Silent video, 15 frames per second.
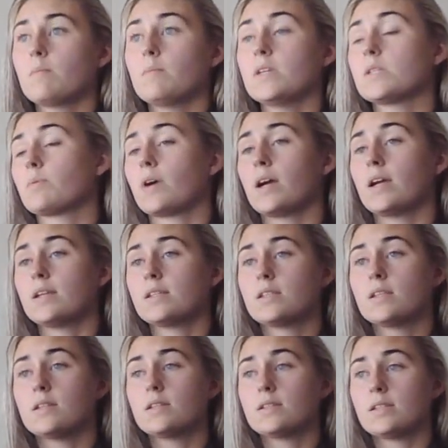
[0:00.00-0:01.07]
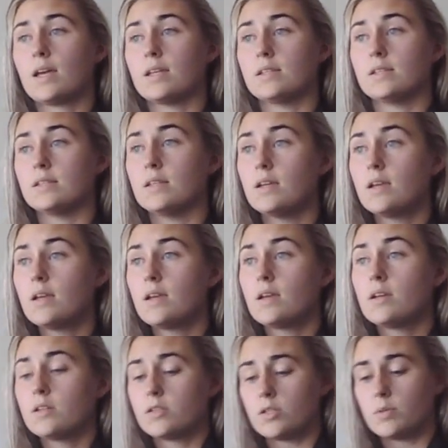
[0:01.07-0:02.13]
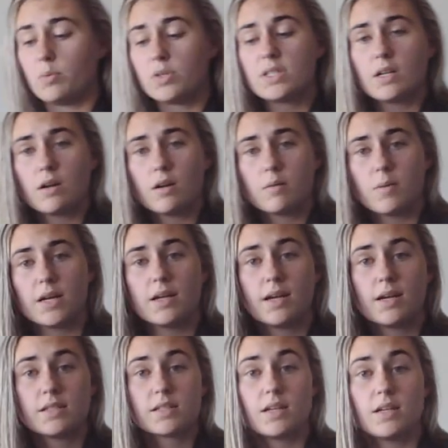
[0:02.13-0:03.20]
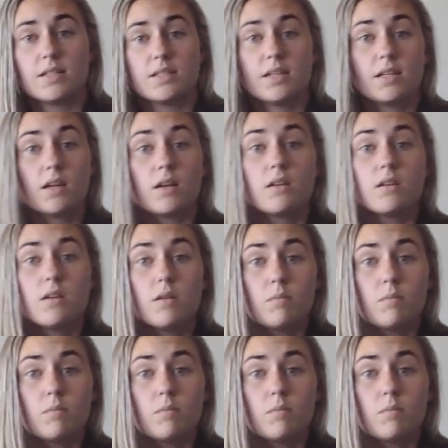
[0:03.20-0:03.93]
Miss Price says, she puts it on my desk, and I say, not